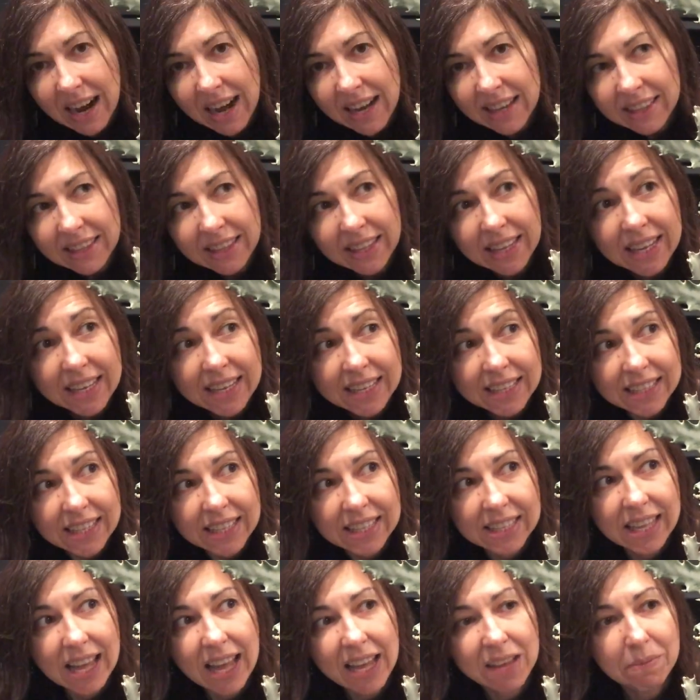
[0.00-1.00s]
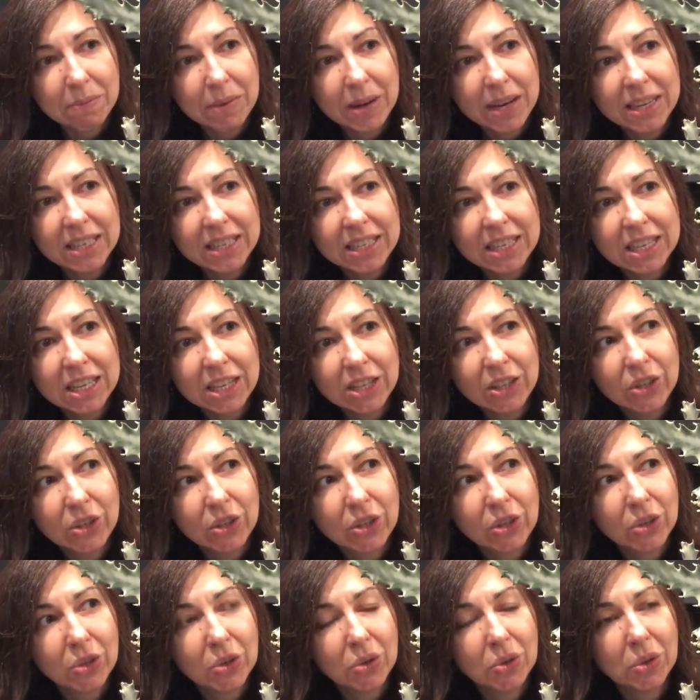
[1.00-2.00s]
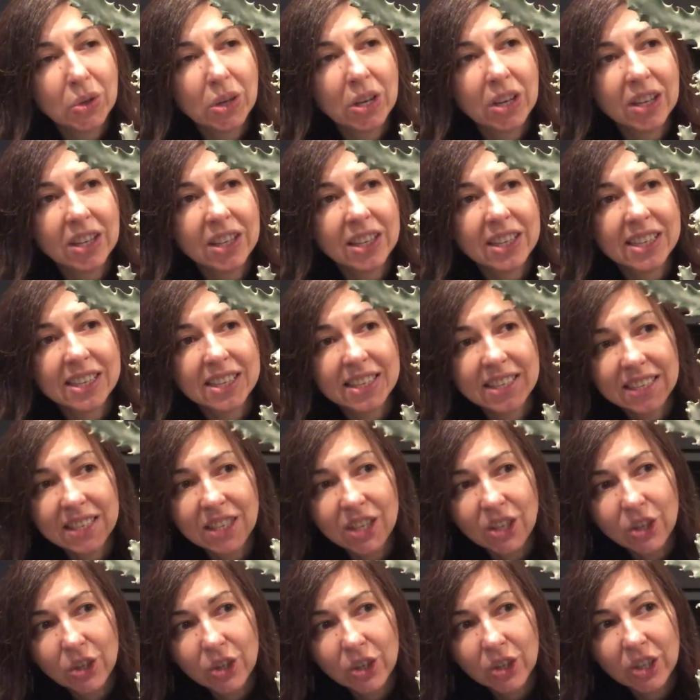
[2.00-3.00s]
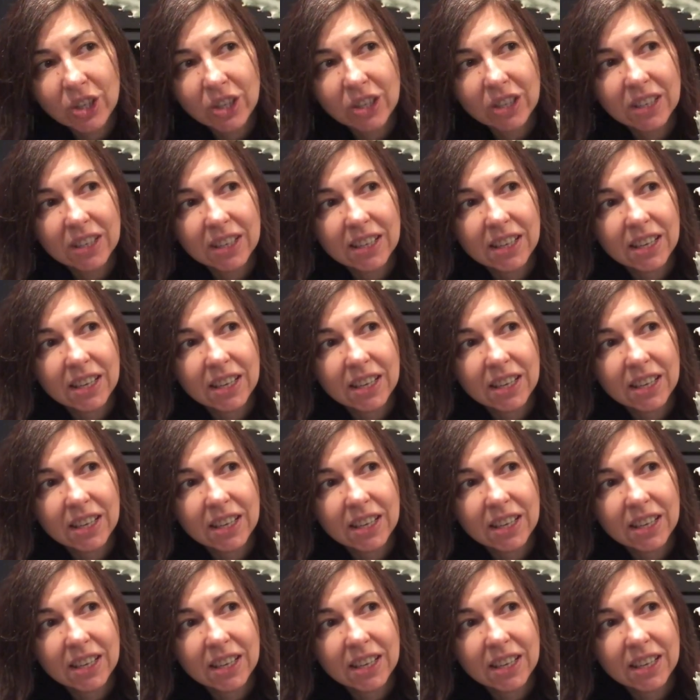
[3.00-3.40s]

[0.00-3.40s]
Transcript: I think that I might need to consider